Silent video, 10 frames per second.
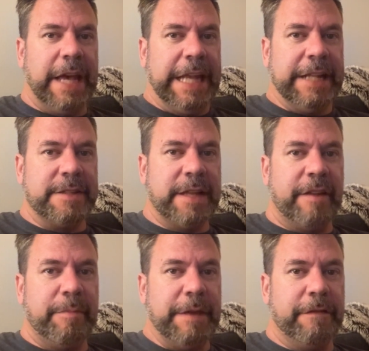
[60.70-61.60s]
and instead
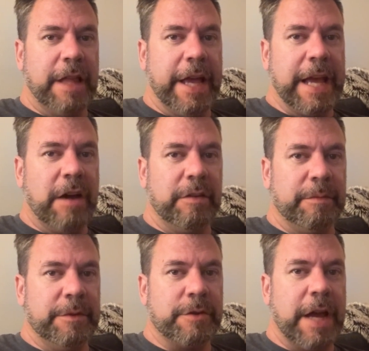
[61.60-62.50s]
of me flying out
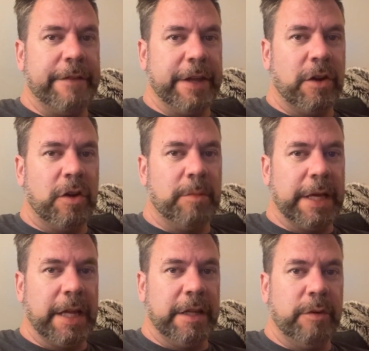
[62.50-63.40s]
and driving it home
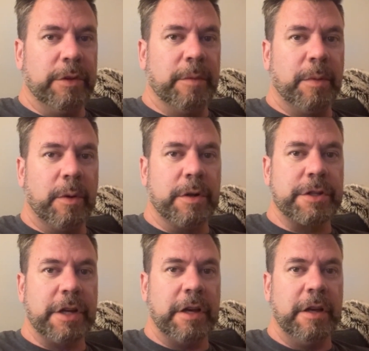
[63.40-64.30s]
like I did with the
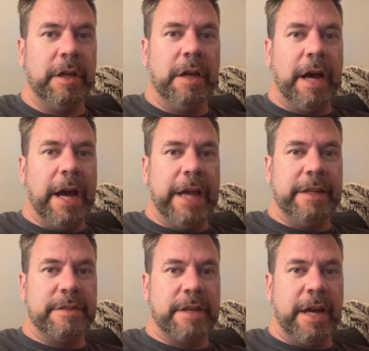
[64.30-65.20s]
Porsche, we
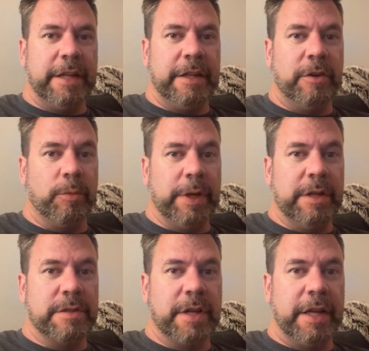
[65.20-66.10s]

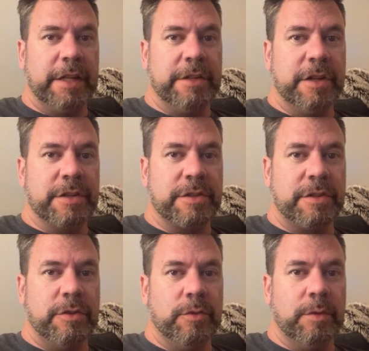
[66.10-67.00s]
decided just
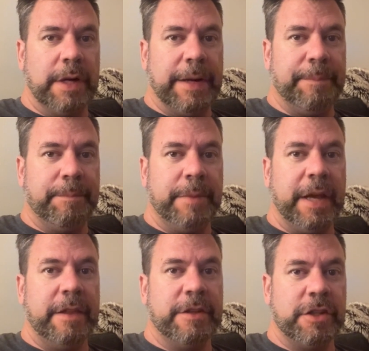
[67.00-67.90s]
to
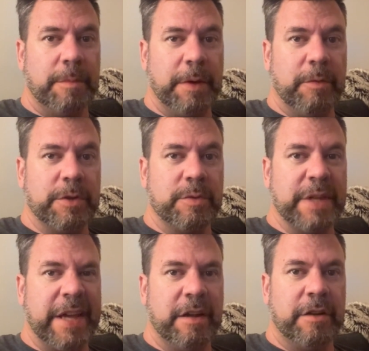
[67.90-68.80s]
pay the shipping, which was
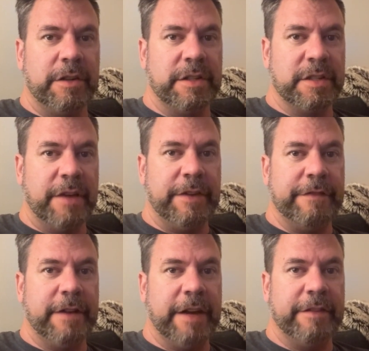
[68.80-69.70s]

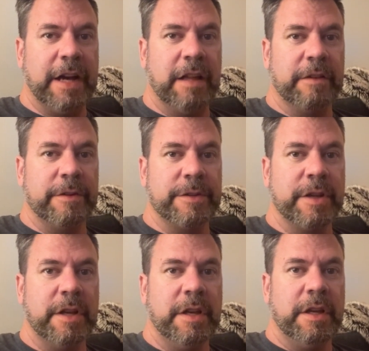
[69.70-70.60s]
$875
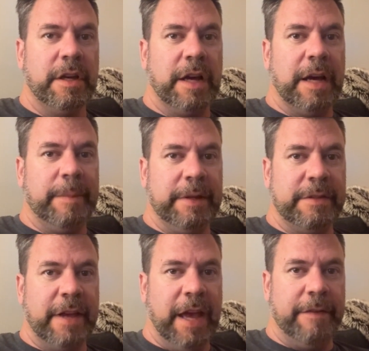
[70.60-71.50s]

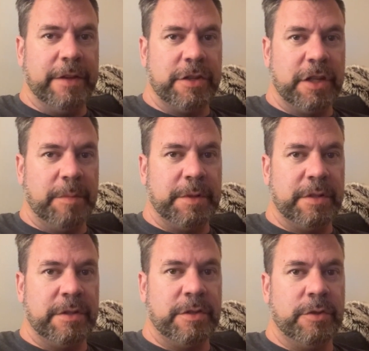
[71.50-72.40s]
to have it shipped
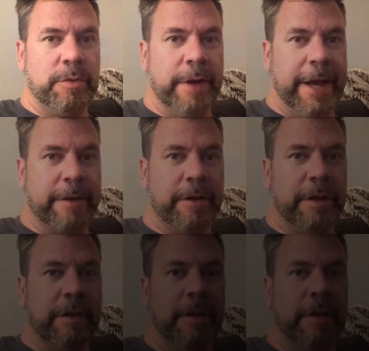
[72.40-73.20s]
to Akron.